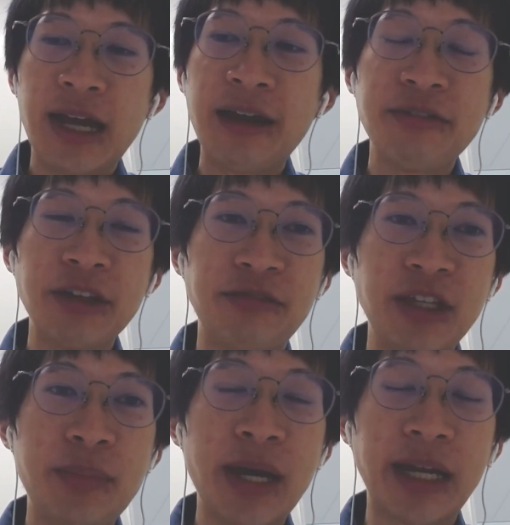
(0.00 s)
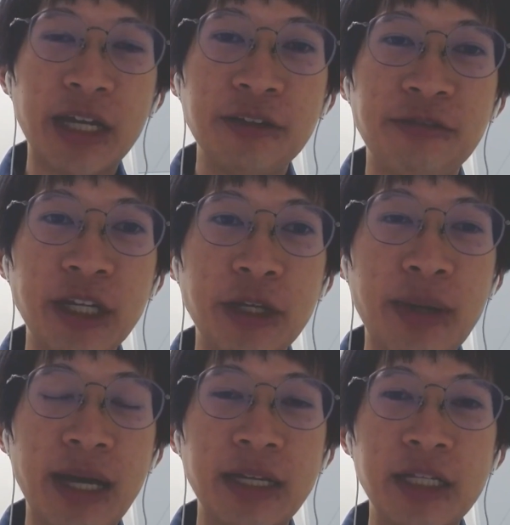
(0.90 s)
having feedback on the finger
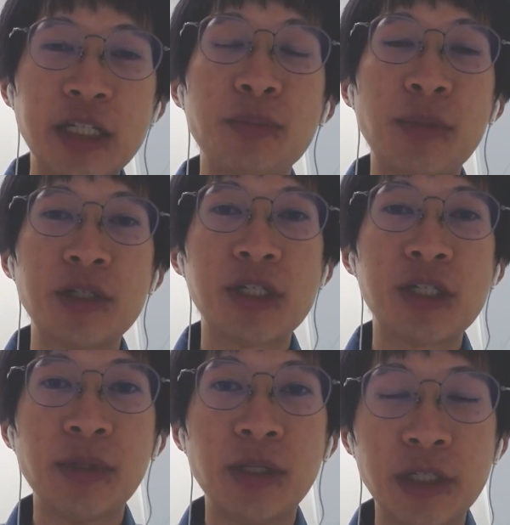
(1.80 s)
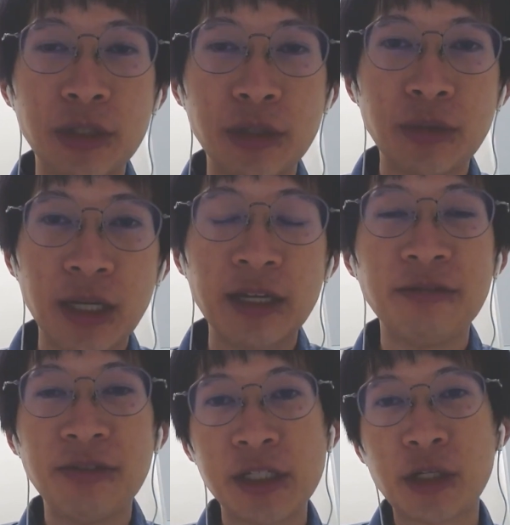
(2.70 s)
pad is much similar to a
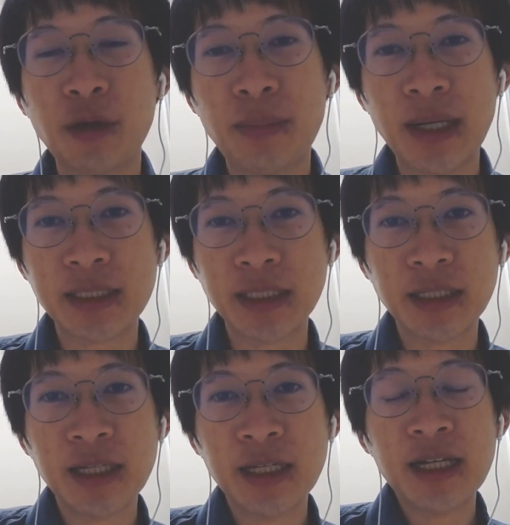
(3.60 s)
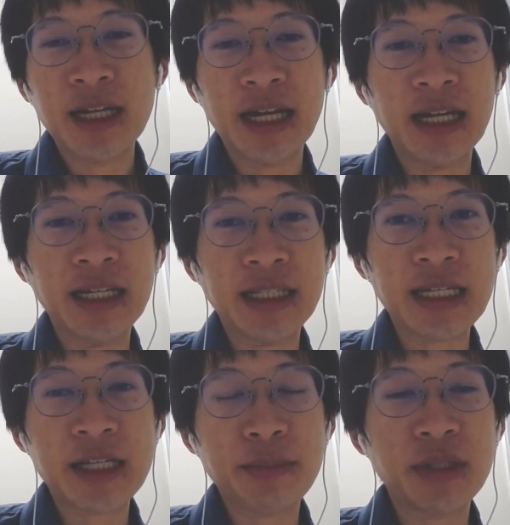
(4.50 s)
physical button. And
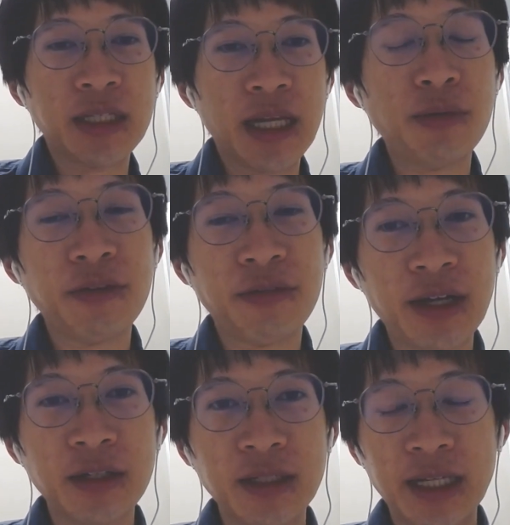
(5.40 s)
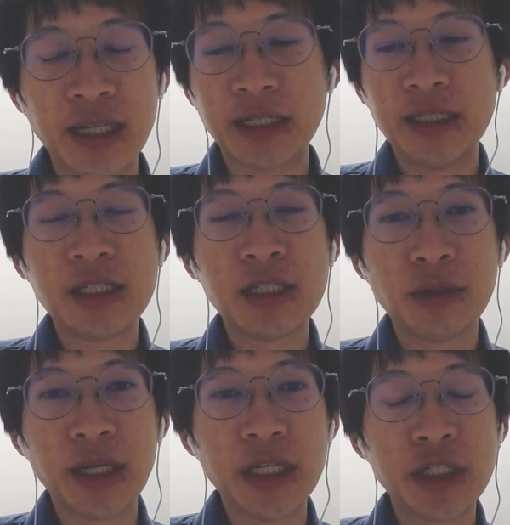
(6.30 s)
that's something that we found, like this
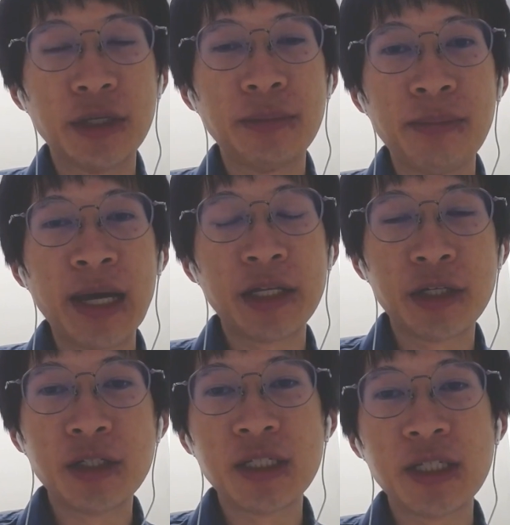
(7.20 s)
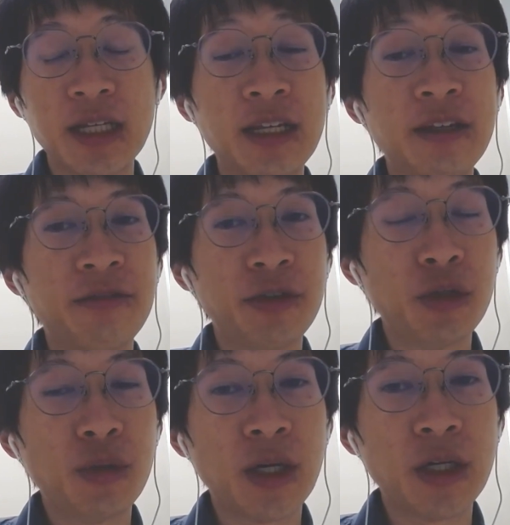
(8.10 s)
location matters if
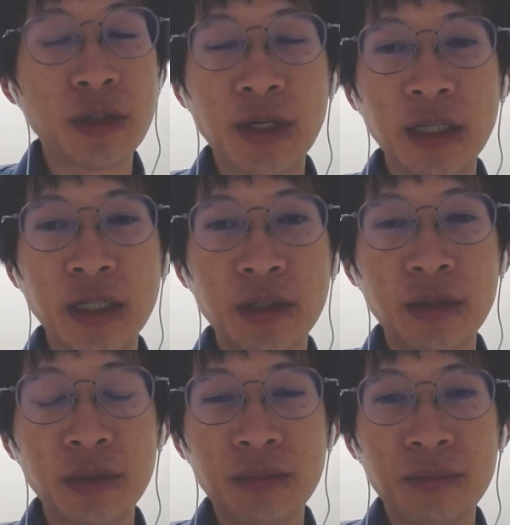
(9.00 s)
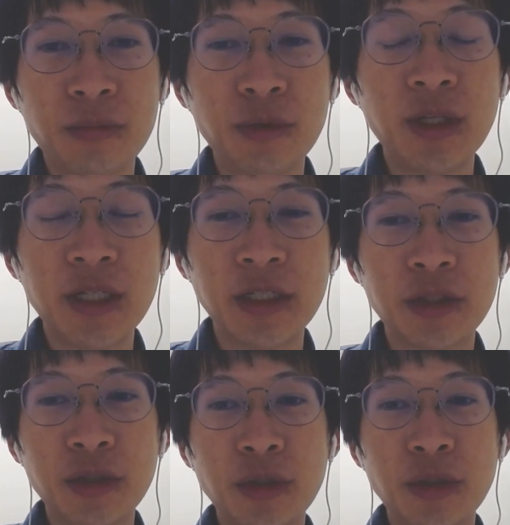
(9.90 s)
you are trying really
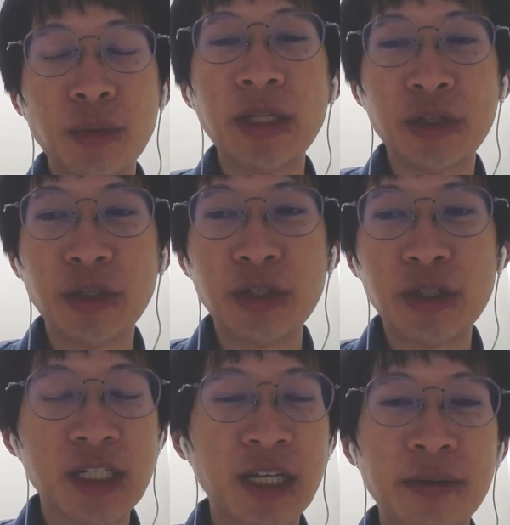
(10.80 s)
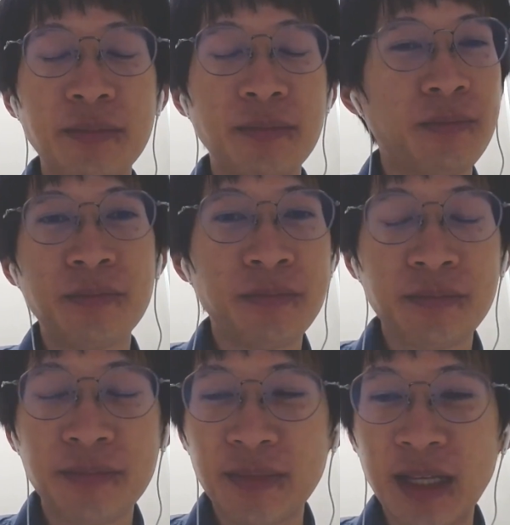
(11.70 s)
to render some
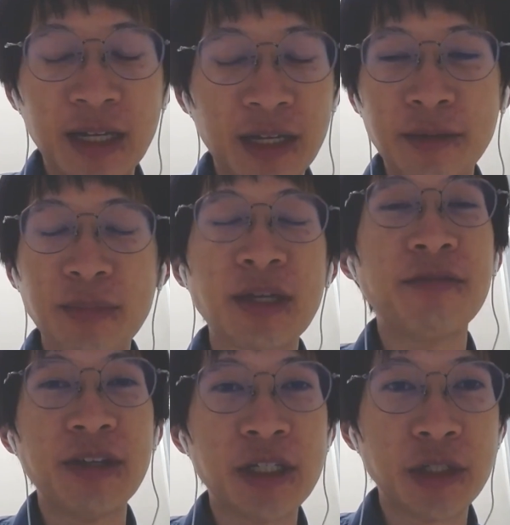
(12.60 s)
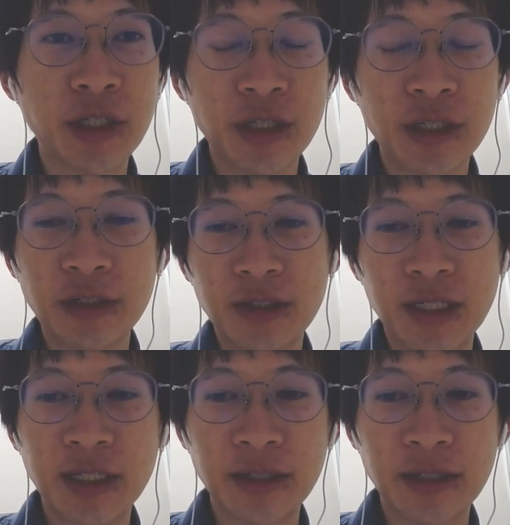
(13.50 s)
conventional